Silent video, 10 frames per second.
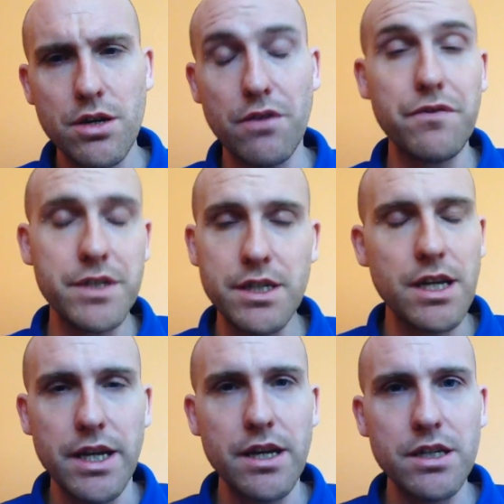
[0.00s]
Not
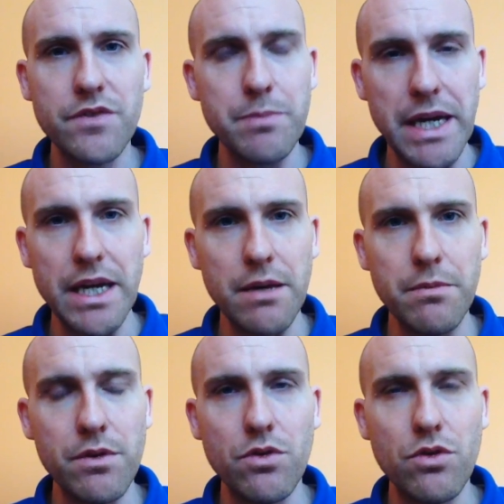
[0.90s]
physically, I never met
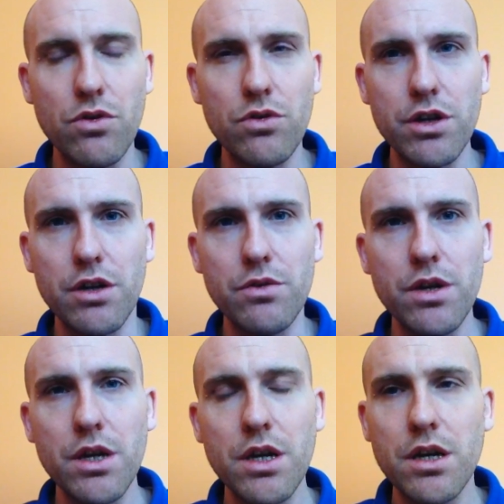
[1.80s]
him, or
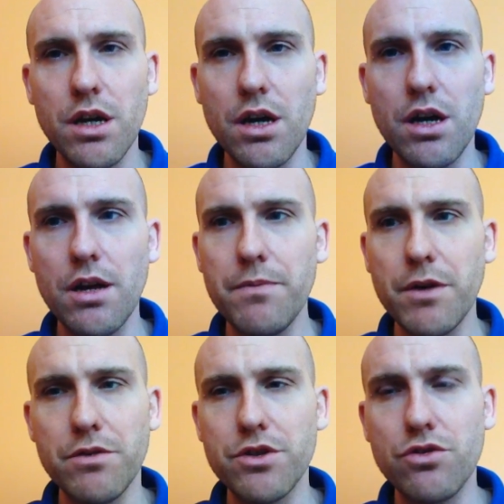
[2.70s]

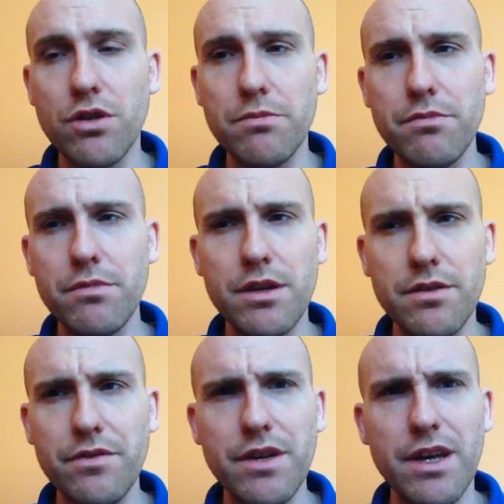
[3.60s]
only saw him
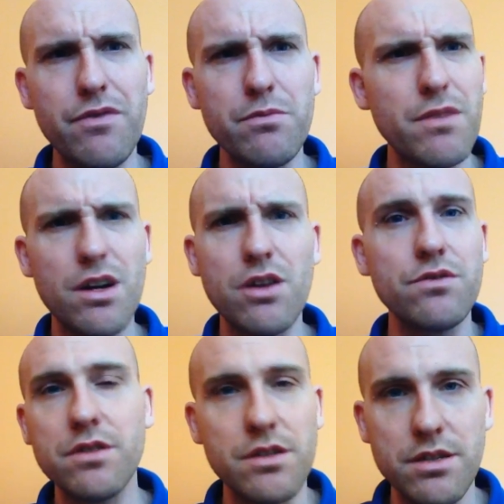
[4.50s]
from a
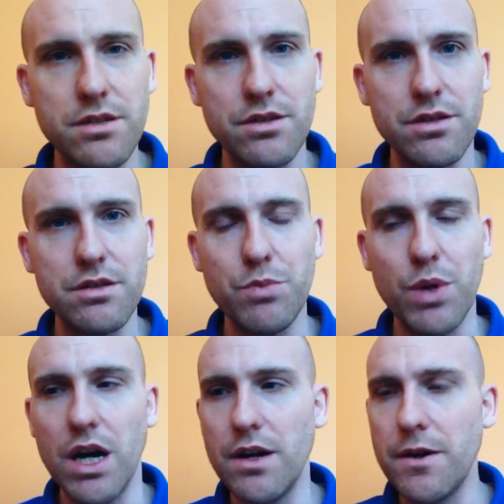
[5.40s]
concert distance,
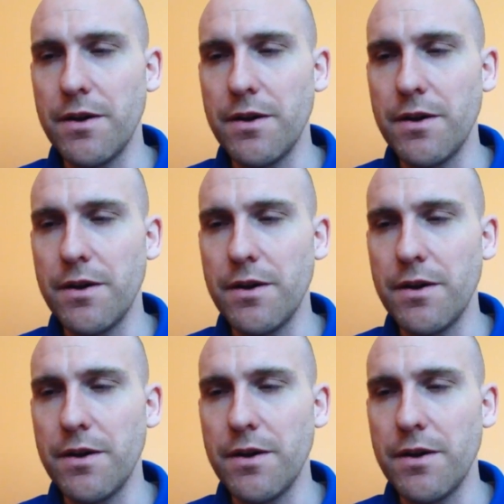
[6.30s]
but